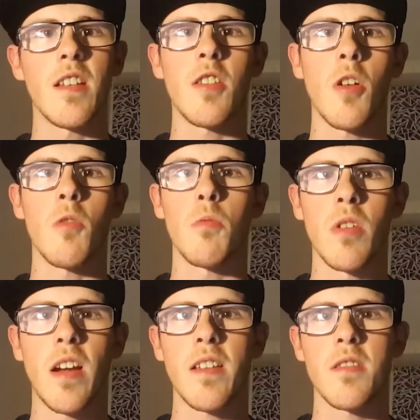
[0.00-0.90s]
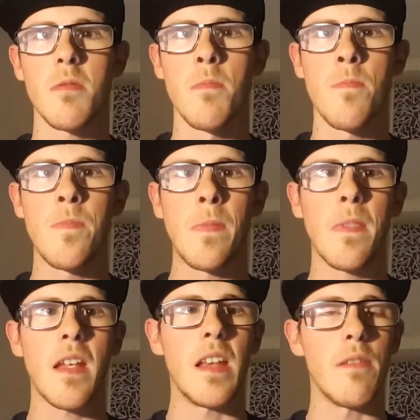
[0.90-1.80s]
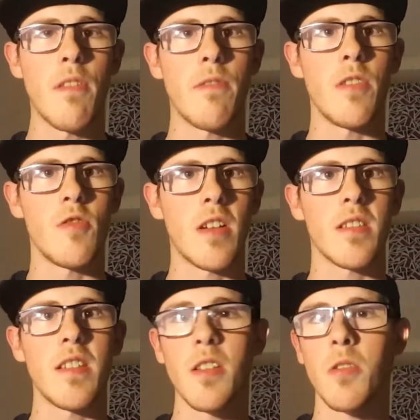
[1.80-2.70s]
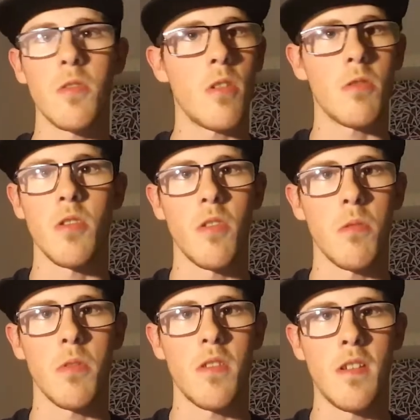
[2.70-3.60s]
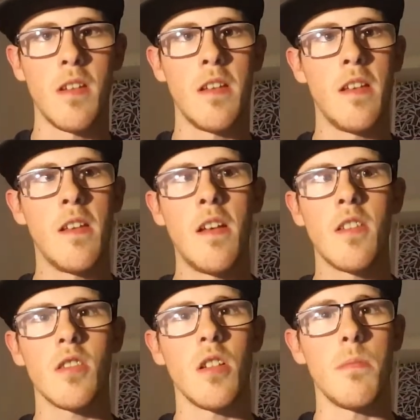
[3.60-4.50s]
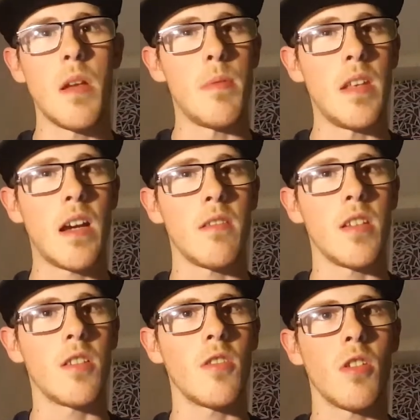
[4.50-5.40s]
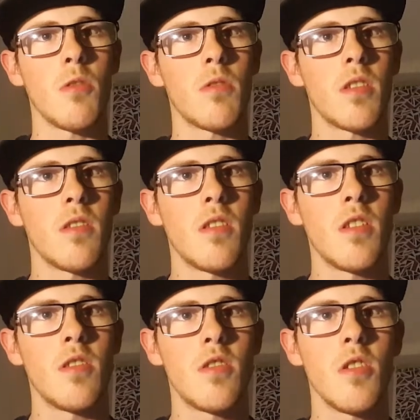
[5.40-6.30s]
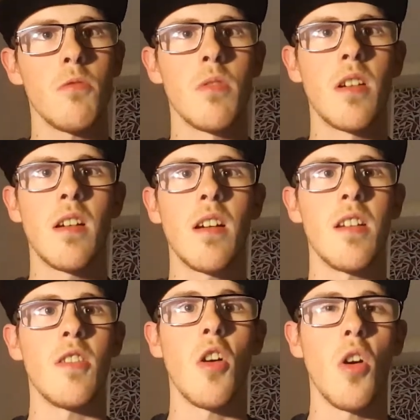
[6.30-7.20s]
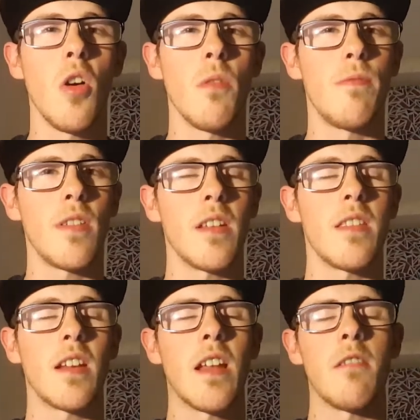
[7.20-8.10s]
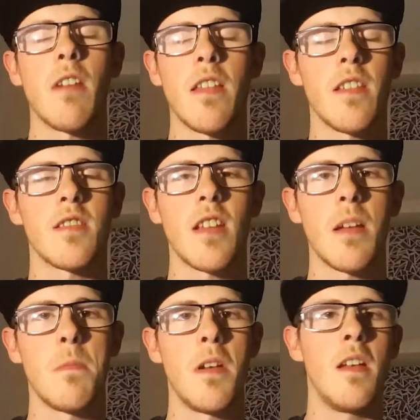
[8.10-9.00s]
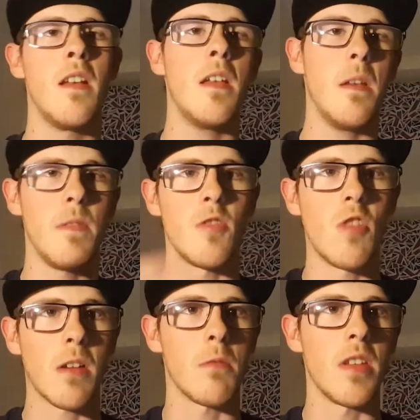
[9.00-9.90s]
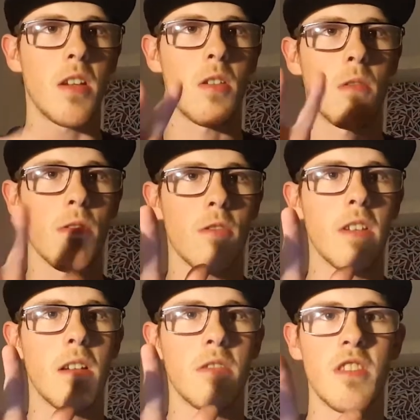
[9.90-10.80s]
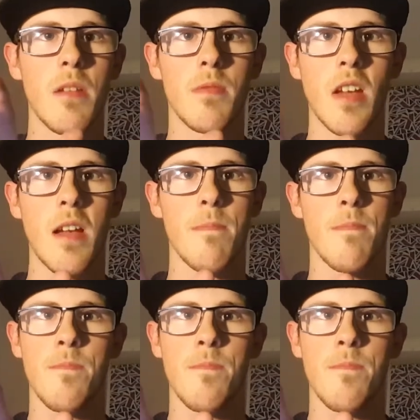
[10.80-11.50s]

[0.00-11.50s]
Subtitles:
You could hold one item, and even if you dragged it, you couldn't hold another one. So maybe now you could hold 2, and hopefully they get it right this time. If you drag one, you can hold 3 at the same time.